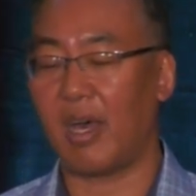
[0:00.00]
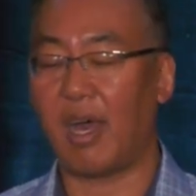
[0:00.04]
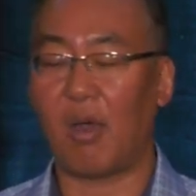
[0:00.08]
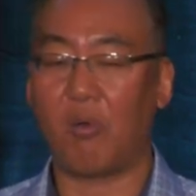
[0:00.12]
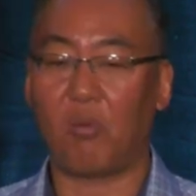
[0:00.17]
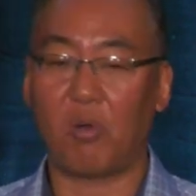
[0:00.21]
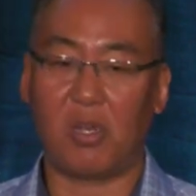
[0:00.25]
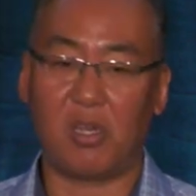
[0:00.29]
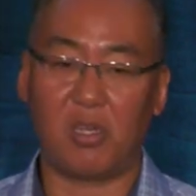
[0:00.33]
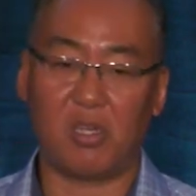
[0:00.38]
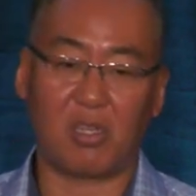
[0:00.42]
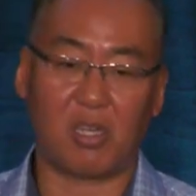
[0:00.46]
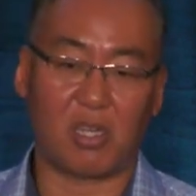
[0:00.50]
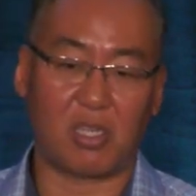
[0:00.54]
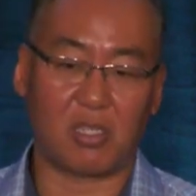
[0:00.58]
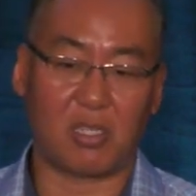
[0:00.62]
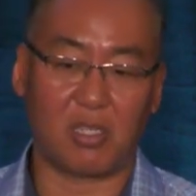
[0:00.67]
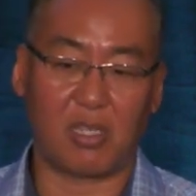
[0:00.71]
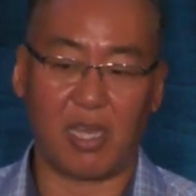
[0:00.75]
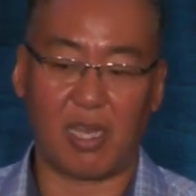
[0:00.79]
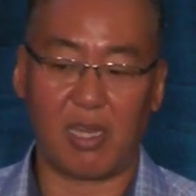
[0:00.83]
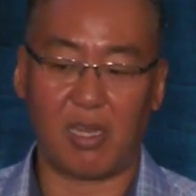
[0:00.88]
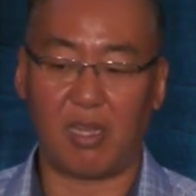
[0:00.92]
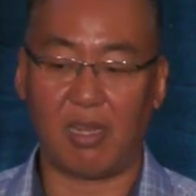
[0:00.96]
I wanted to
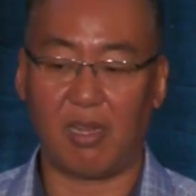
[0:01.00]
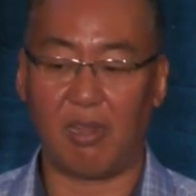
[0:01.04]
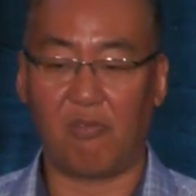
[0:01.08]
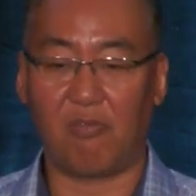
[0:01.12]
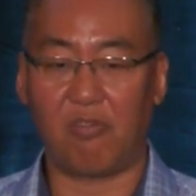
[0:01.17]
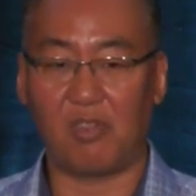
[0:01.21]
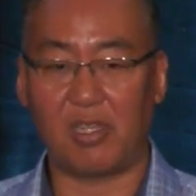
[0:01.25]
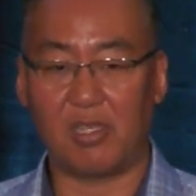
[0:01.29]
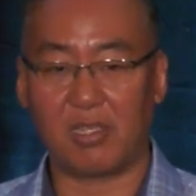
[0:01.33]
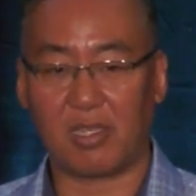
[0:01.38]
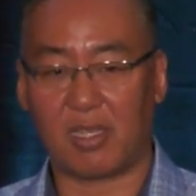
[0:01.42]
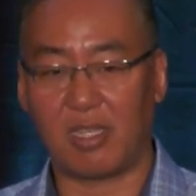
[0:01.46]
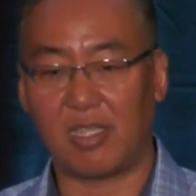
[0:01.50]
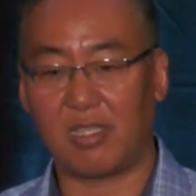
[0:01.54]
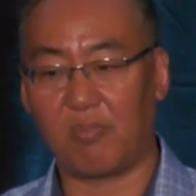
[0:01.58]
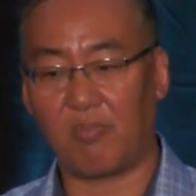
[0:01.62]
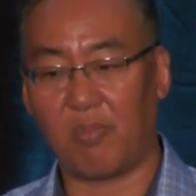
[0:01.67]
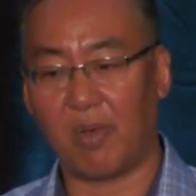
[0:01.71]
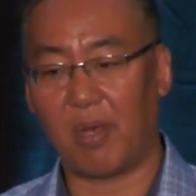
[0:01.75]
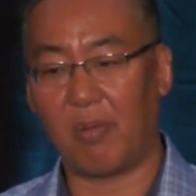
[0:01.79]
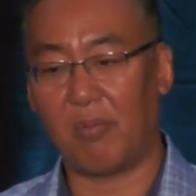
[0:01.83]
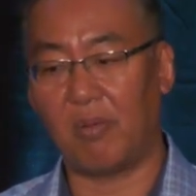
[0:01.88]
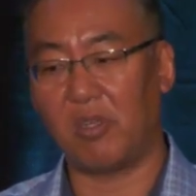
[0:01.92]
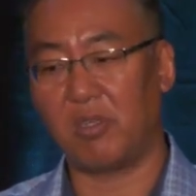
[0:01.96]
extend it. If this gets
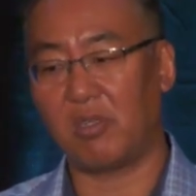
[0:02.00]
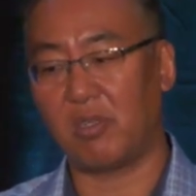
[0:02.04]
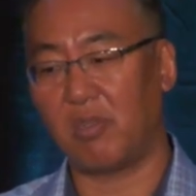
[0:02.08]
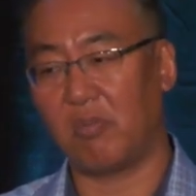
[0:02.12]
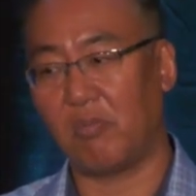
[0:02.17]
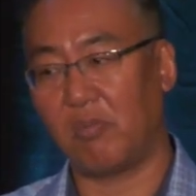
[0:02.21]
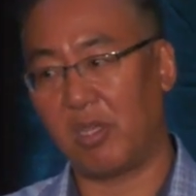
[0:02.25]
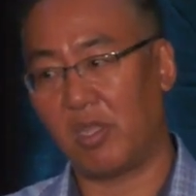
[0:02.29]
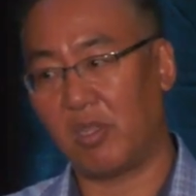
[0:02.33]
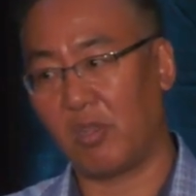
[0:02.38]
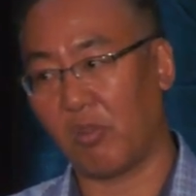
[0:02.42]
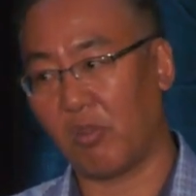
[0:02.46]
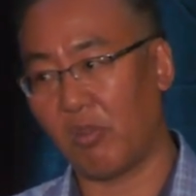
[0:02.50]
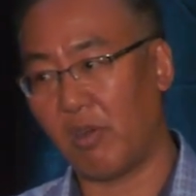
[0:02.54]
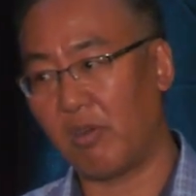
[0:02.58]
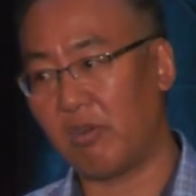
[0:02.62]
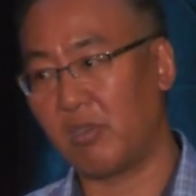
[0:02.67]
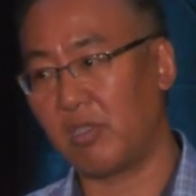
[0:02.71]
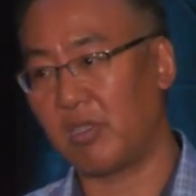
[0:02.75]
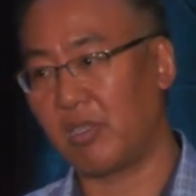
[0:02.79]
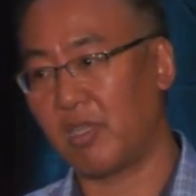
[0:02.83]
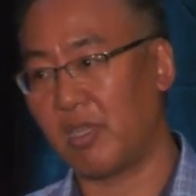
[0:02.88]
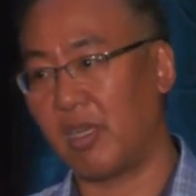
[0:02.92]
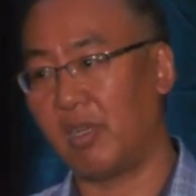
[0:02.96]
published, it'll be the
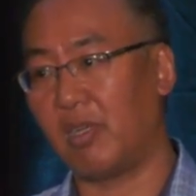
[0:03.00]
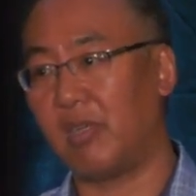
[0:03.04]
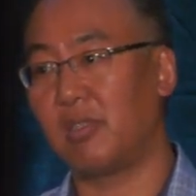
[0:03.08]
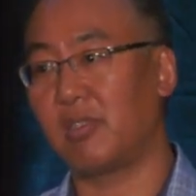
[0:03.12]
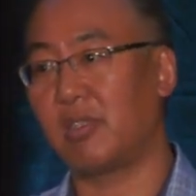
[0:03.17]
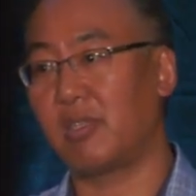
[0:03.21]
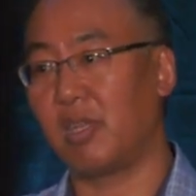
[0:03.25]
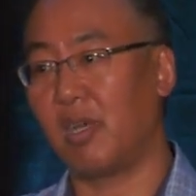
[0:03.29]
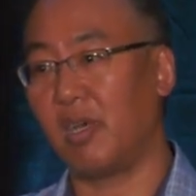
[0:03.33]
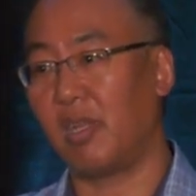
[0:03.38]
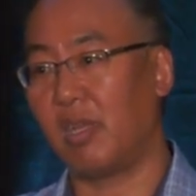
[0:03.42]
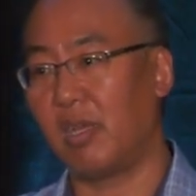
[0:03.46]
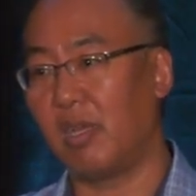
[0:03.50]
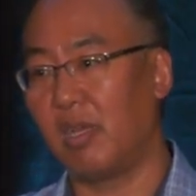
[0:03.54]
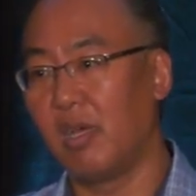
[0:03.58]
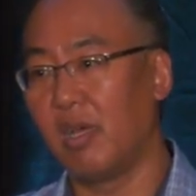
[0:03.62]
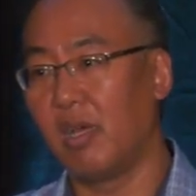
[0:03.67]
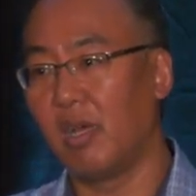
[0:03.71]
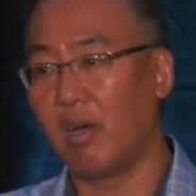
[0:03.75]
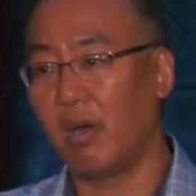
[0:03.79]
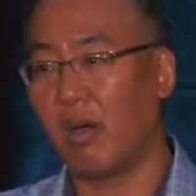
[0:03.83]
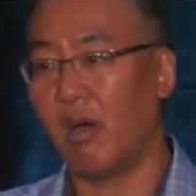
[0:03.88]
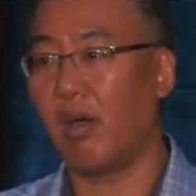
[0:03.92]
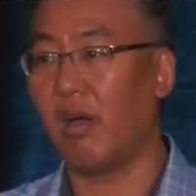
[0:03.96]
largest study
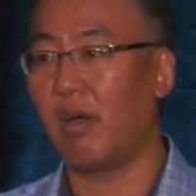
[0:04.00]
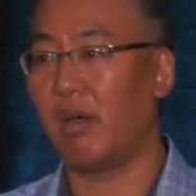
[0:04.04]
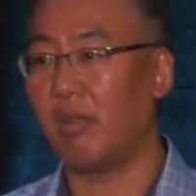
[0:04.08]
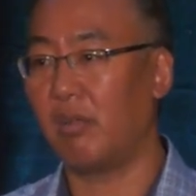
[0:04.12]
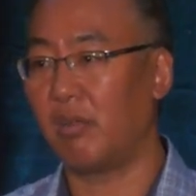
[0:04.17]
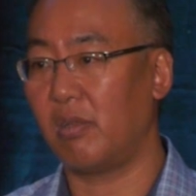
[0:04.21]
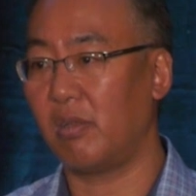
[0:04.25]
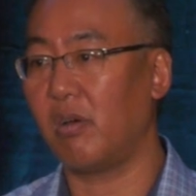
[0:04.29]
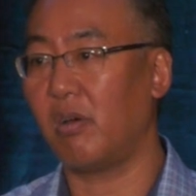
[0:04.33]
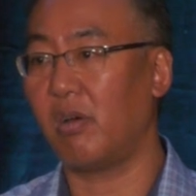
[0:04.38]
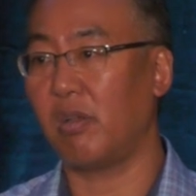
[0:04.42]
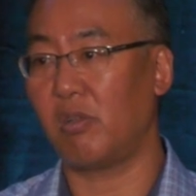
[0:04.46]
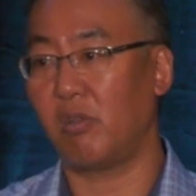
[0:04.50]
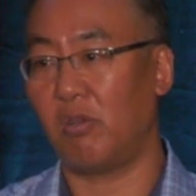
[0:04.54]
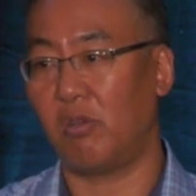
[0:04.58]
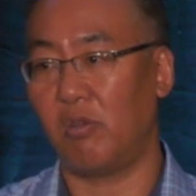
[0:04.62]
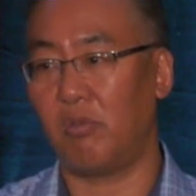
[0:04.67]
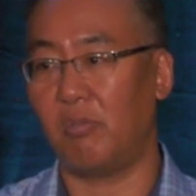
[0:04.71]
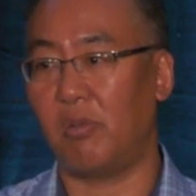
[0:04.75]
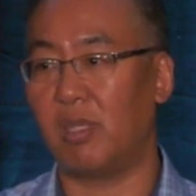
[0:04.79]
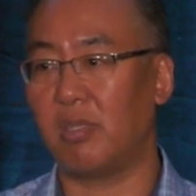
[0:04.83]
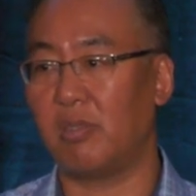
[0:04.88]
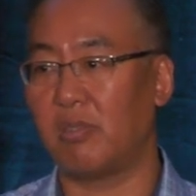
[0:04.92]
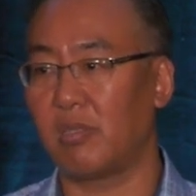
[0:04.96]
on
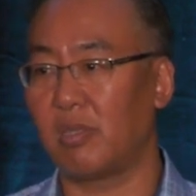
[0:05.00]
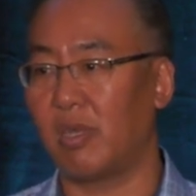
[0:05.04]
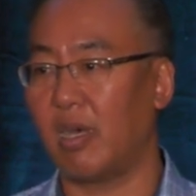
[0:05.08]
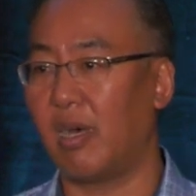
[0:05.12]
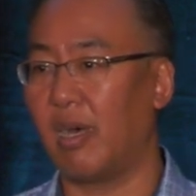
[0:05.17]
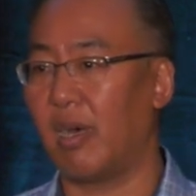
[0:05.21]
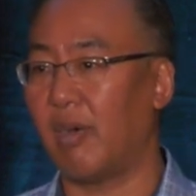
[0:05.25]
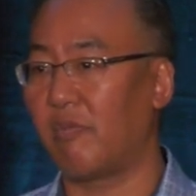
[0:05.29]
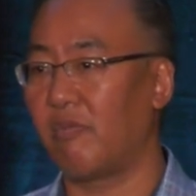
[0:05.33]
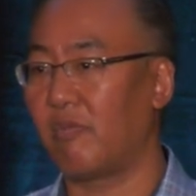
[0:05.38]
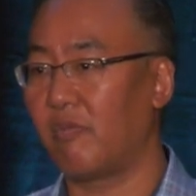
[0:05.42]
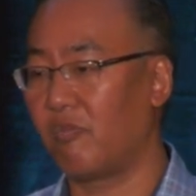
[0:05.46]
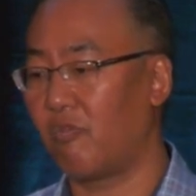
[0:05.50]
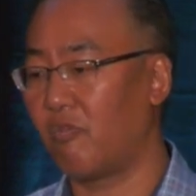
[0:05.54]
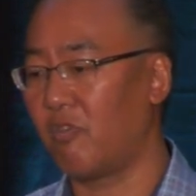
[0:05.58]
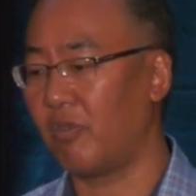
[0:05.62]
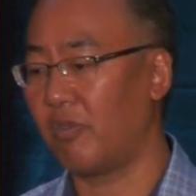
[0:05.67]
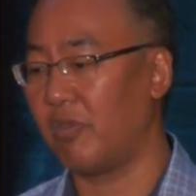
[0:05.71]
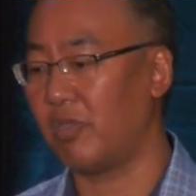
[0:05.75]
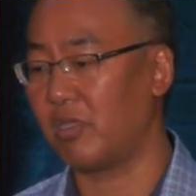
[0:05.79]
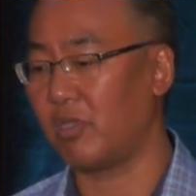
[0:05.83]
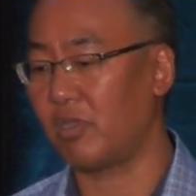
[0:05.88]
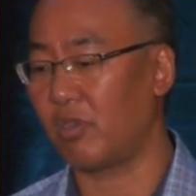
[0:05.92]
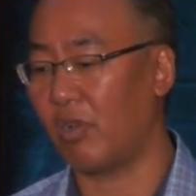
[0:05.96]
humans for
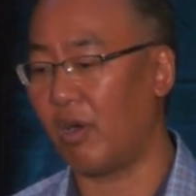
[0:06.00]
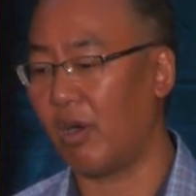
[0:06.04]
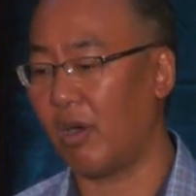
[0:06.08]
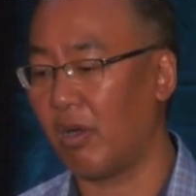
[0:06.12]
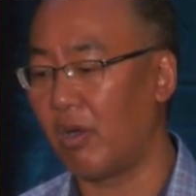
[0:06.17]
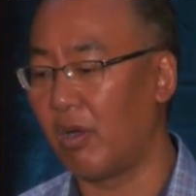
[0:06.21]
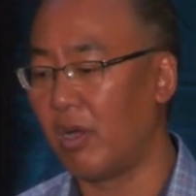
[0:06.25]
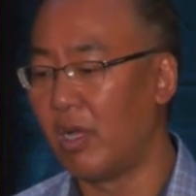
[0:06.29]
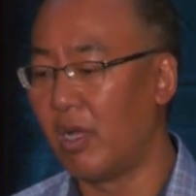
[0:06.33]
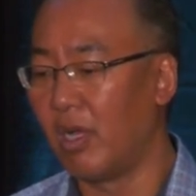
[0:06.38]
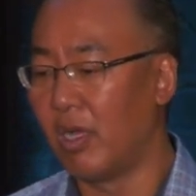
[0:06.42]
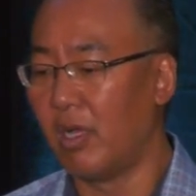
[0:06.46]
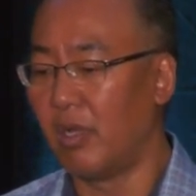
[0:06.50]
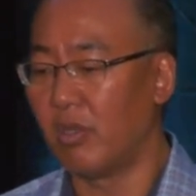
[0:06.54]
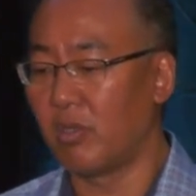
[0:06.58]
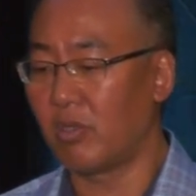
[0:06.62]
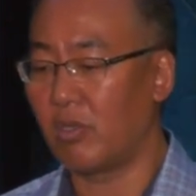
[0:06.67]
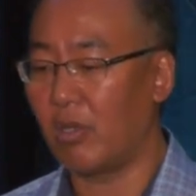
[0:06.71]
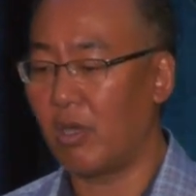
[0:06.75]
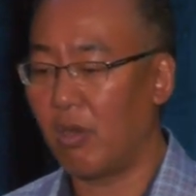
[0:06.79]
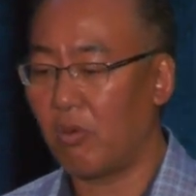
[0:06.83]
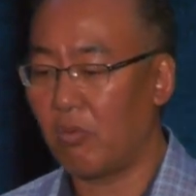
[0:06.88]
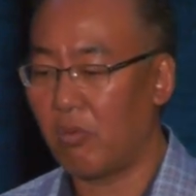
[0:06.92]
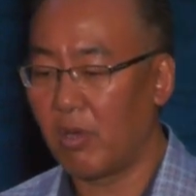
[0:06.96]
this long.
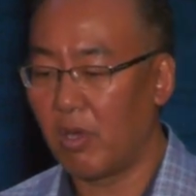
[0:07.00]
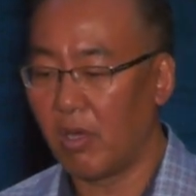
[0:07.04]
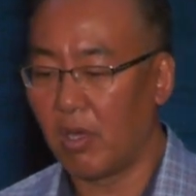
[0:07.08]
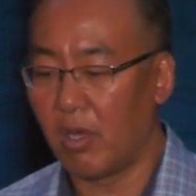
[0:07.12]
So